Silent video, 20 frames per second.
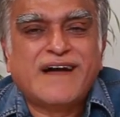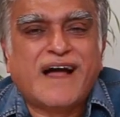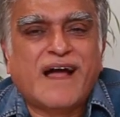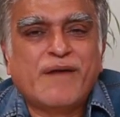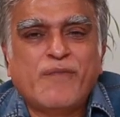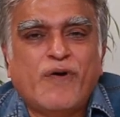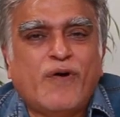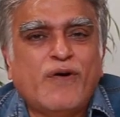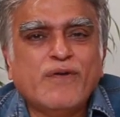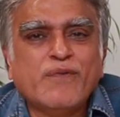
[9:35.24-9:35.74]

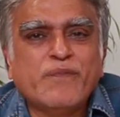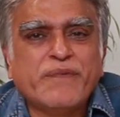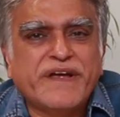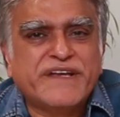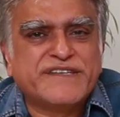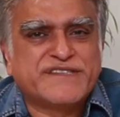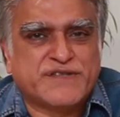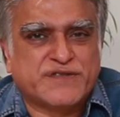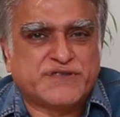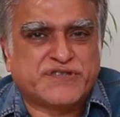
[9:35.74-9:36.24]
I'm
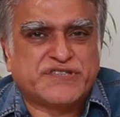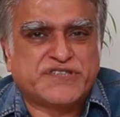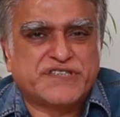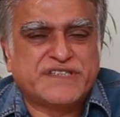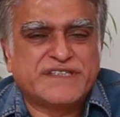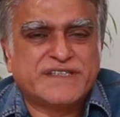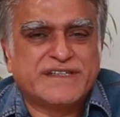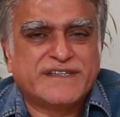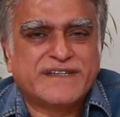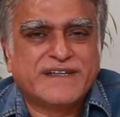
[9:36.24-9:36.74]
always your
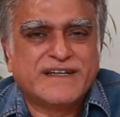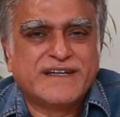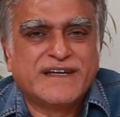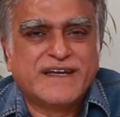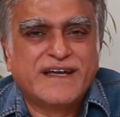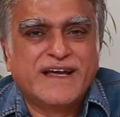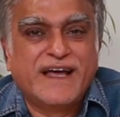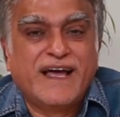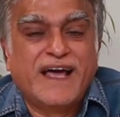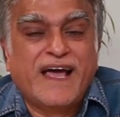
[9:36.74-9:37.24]
shield,
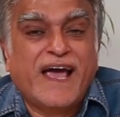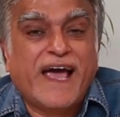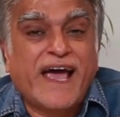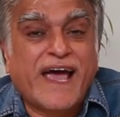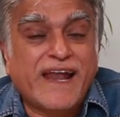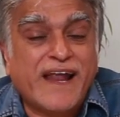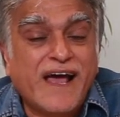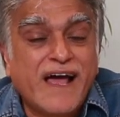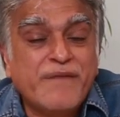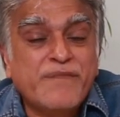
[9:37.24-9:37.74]

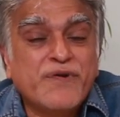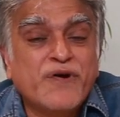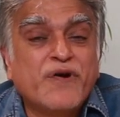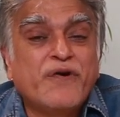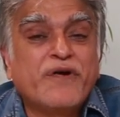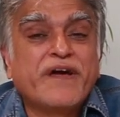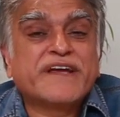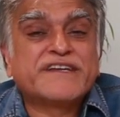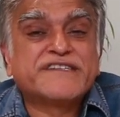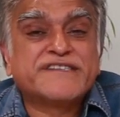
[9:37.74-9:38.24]
and I'm
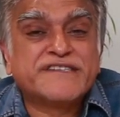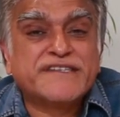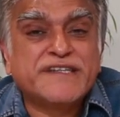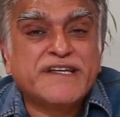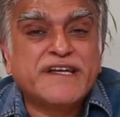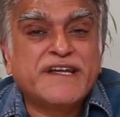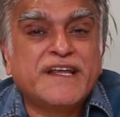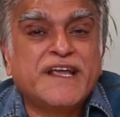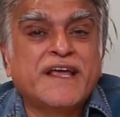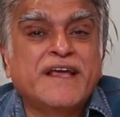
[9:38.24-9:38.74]
your
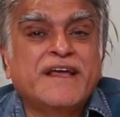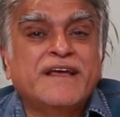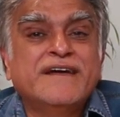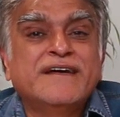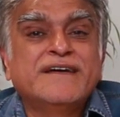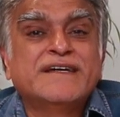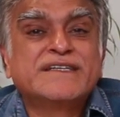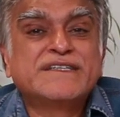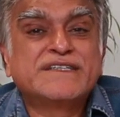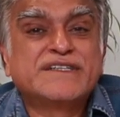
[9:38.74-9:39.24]

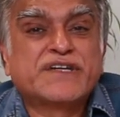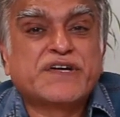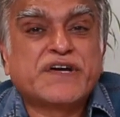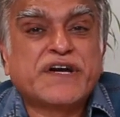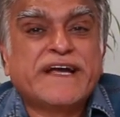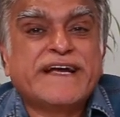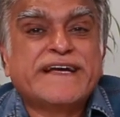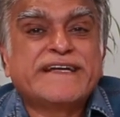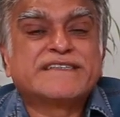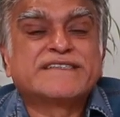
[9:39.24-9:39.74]
exceeding
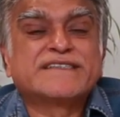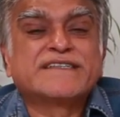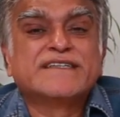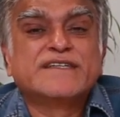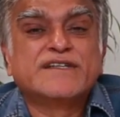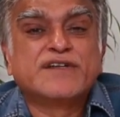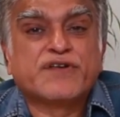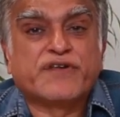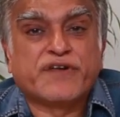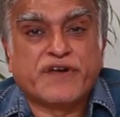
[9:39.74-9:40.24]
great
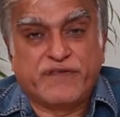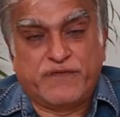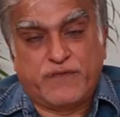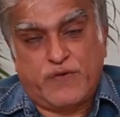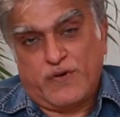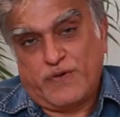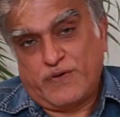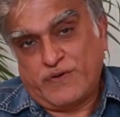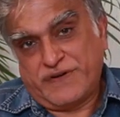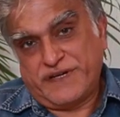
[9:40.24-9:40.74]

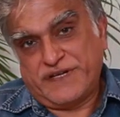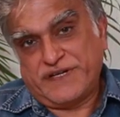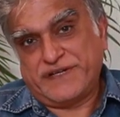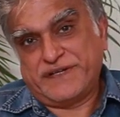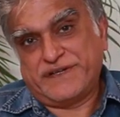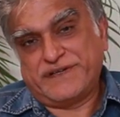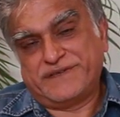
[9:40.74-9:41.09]
reward